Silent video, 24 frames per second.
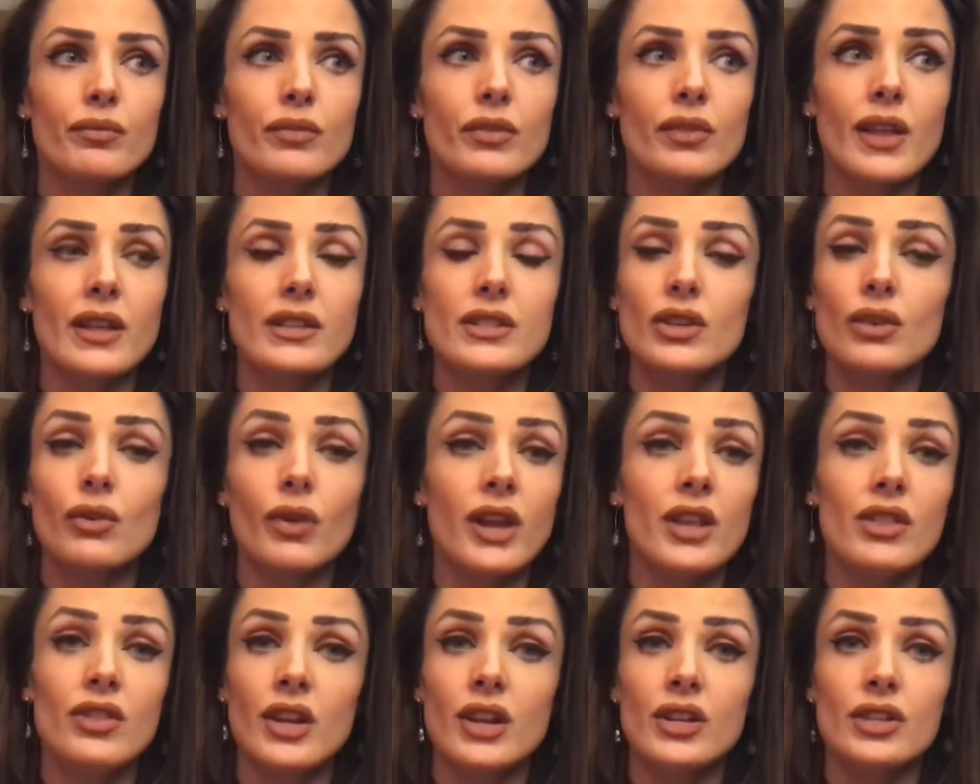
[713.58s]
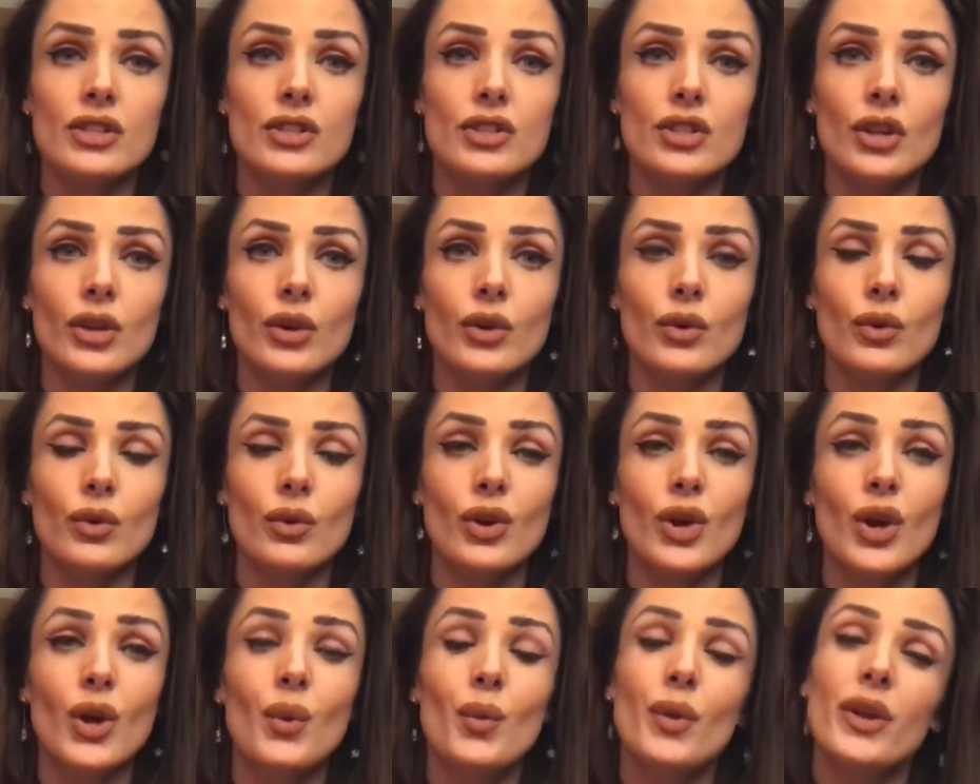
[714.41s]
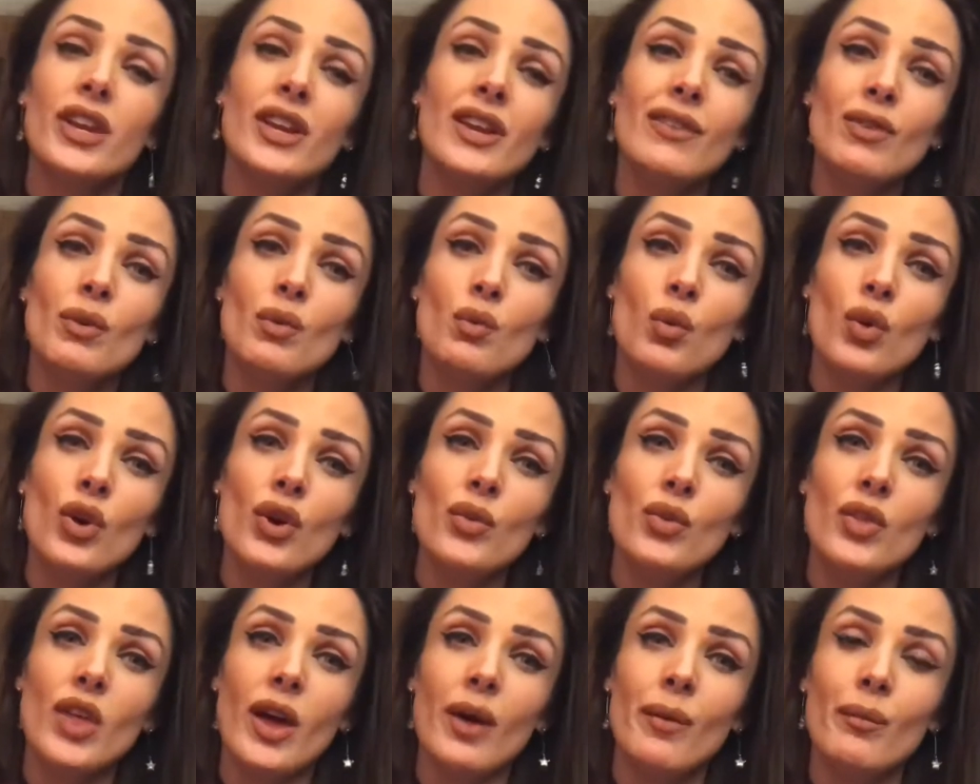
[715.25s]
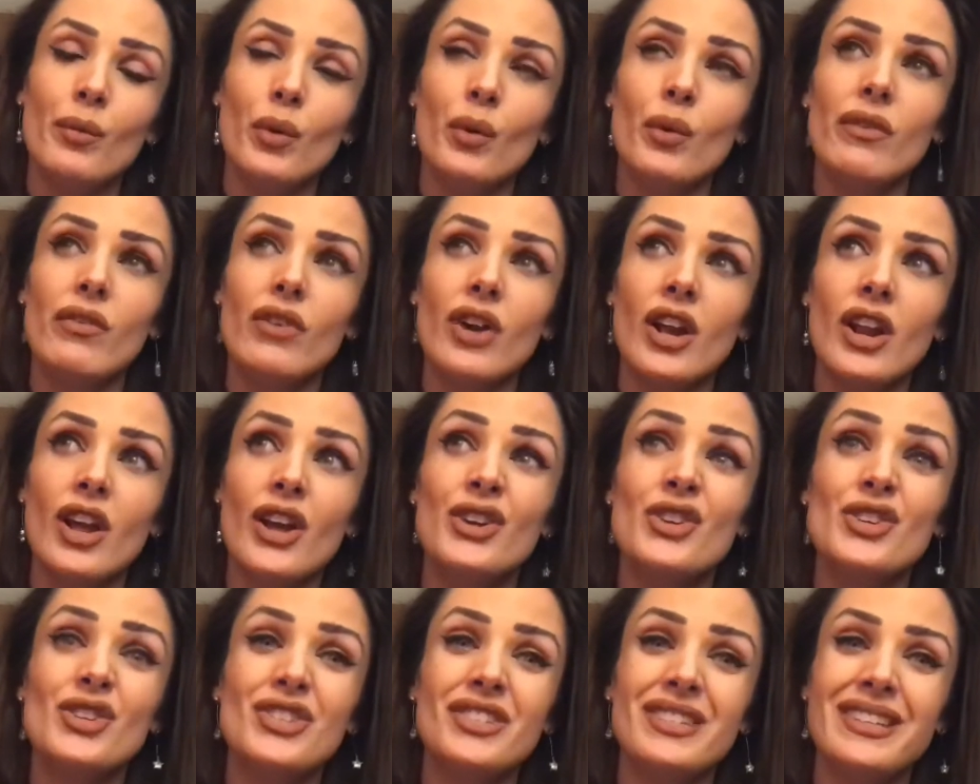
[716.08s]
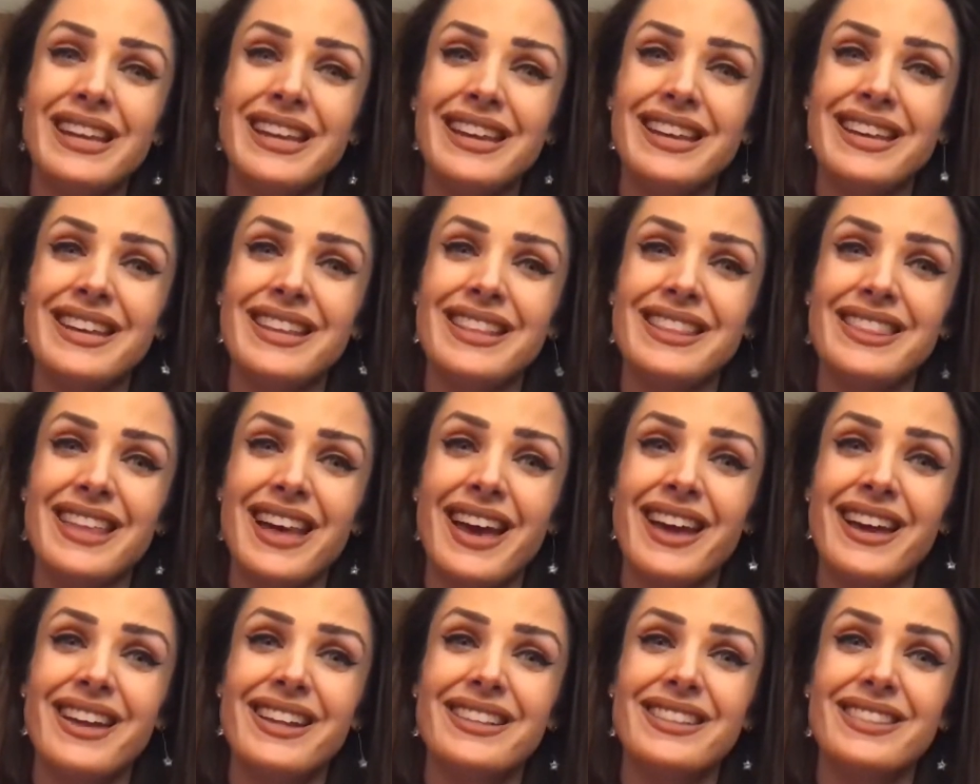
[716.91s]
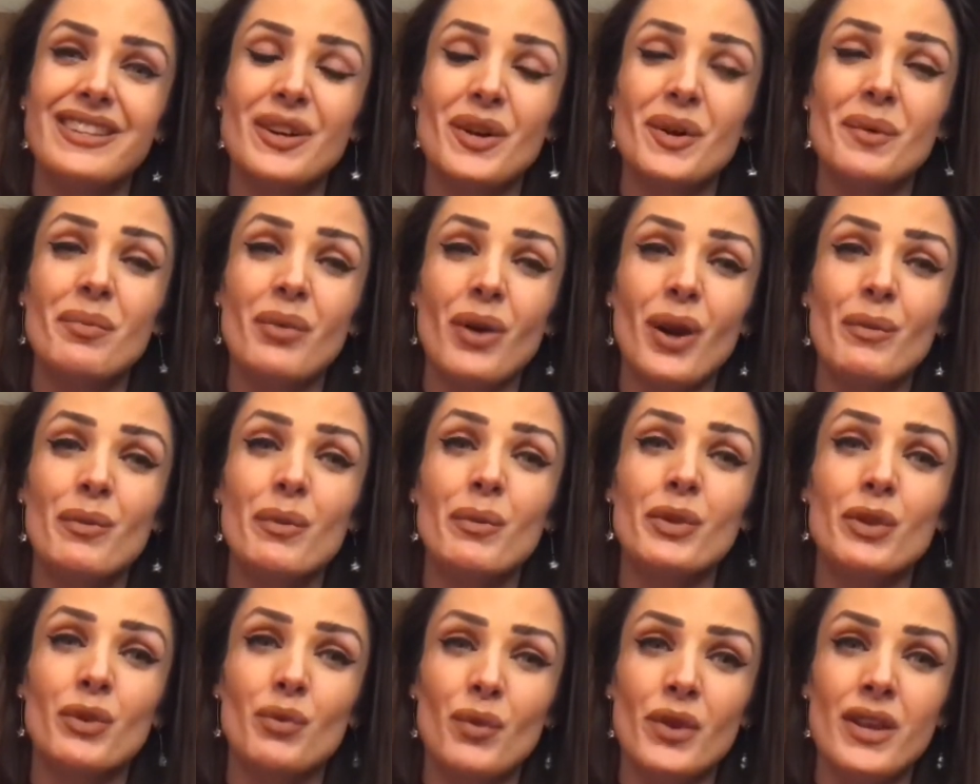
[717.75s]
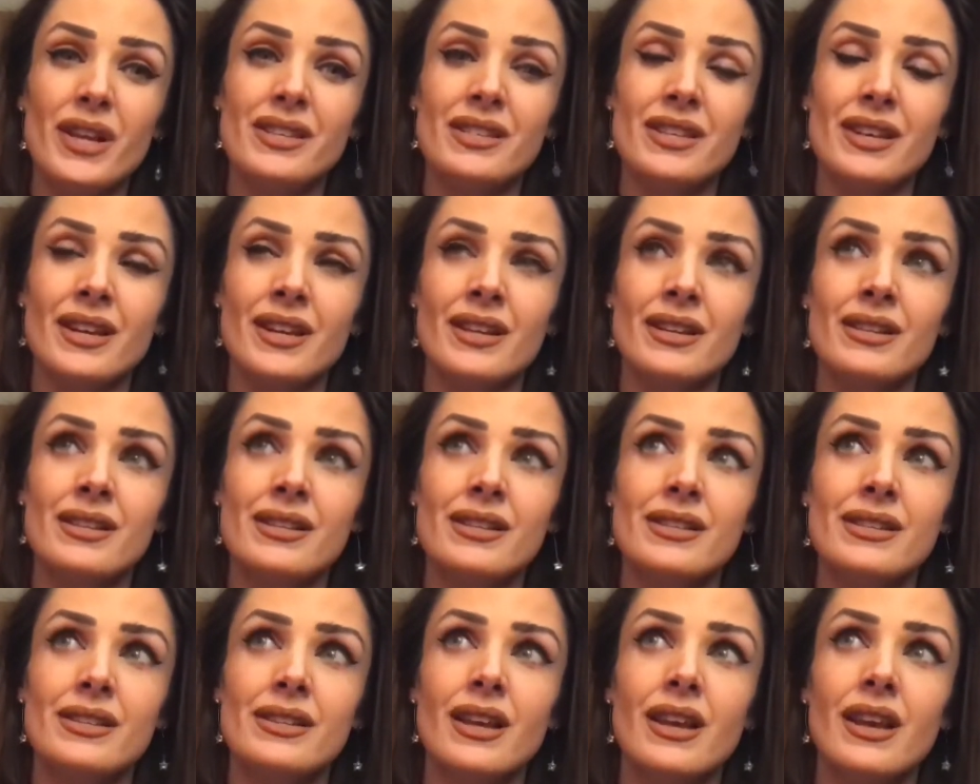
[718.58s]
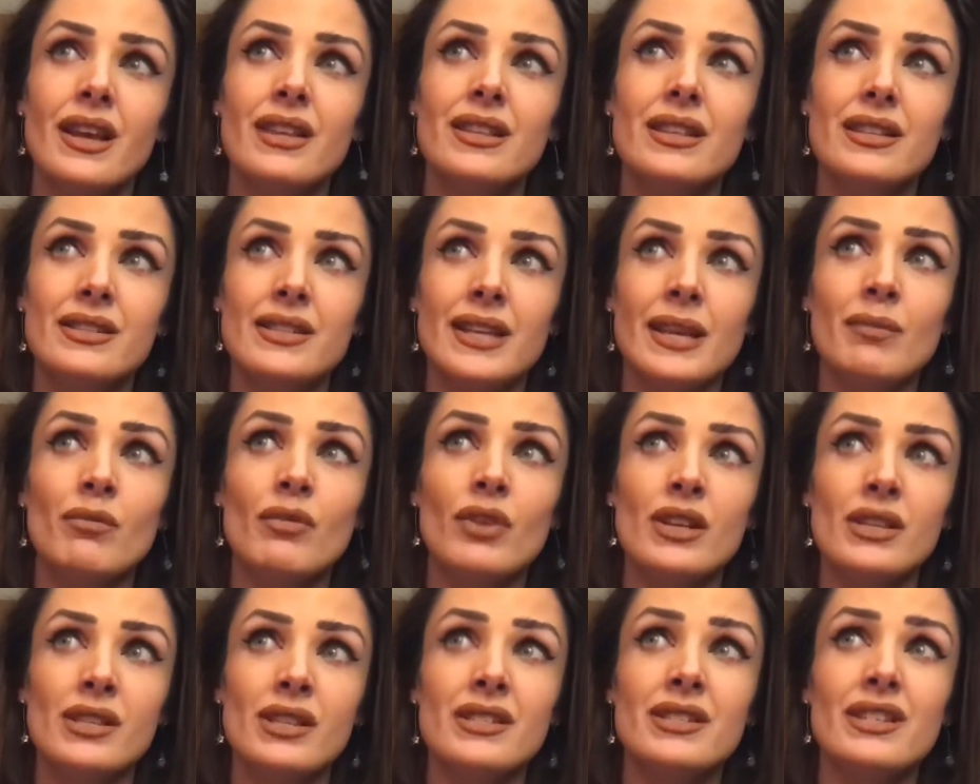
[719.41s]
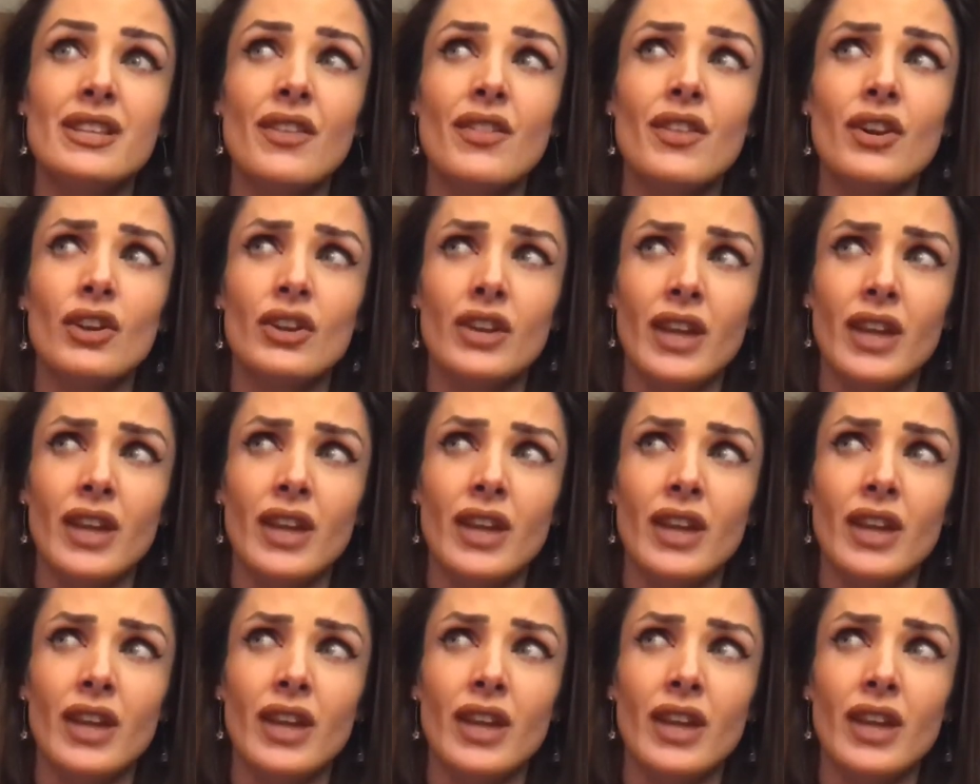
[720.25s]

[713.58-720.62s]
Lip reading: and that's a great thing to do. We can even warn them, but we've got to understand that there are probably reasons, the same reasons that they're